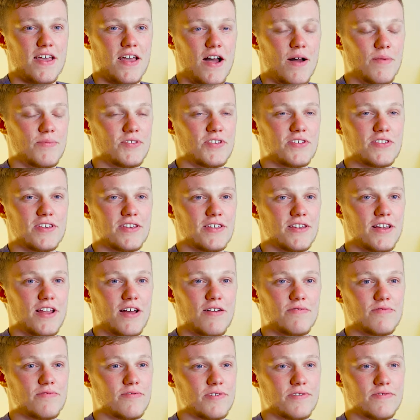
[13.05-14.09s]
I'm just in
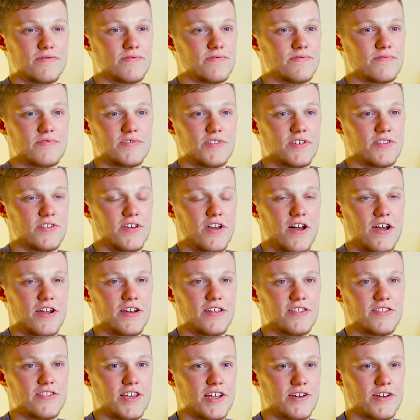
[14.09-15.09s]
love with design in